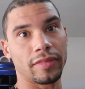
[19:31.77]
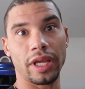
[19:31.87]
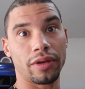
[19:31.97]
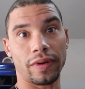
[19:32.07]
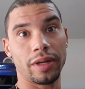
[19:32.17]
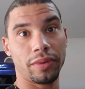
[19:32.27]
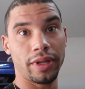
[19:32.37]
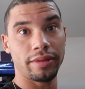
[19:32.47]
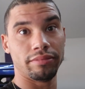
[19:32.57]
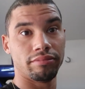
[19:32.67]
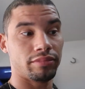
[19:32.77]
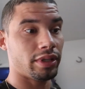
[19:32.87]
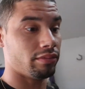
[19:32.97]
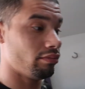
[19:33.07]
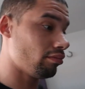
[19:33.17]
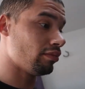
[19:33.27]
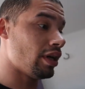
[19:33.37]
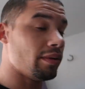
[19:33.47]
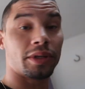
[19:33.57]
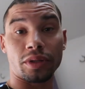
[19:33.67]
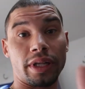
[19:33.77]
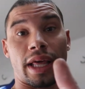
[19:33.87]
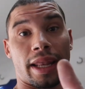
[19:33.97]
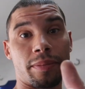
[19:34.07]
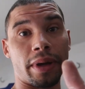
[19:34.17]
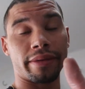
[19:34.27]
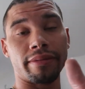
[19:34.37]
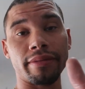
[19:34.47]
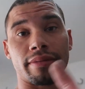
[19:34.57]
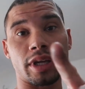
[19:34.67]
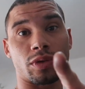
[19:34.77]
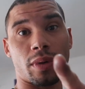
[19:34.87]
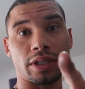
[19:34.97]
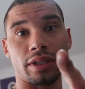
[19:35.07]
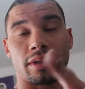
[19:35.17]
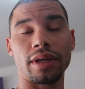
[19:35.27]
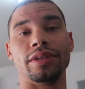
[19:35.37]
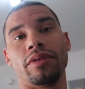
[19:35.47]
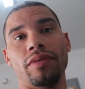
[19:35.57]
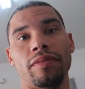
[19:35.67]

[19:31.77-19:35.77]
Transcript: getting it ready to put in. Make sure you hit that like button. Thanks for watching. Catch you on the